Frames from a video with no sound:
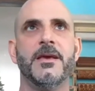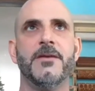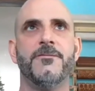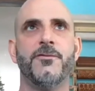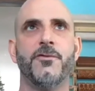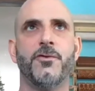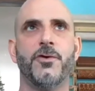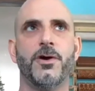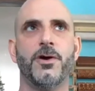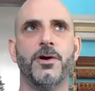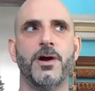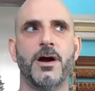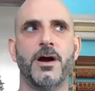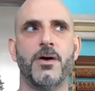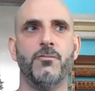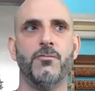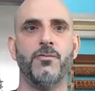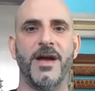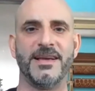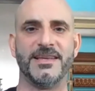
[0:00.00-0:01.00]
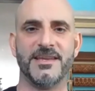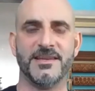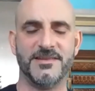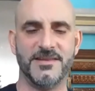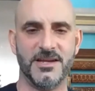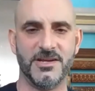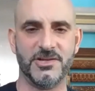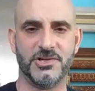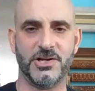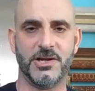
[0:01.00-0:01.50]
for
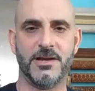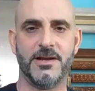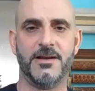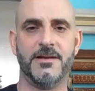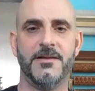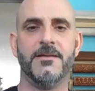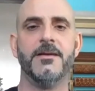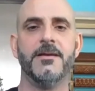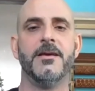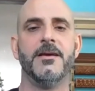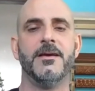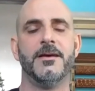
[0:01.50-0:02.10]
recognition.